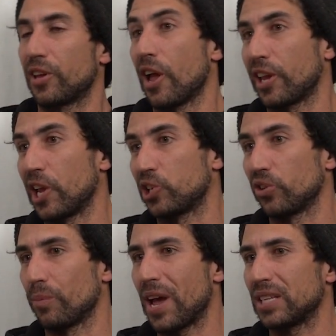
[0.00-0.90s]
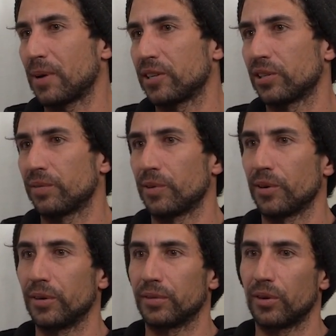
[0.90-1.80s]
occasionally you'll pass by a
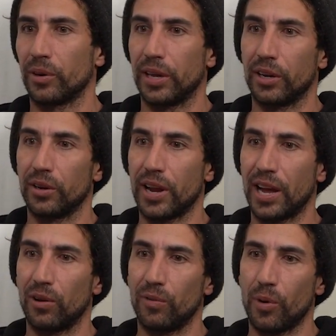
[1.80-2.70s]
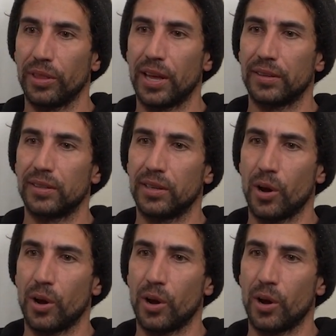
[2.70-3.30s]
surfer or get a good angle of one that,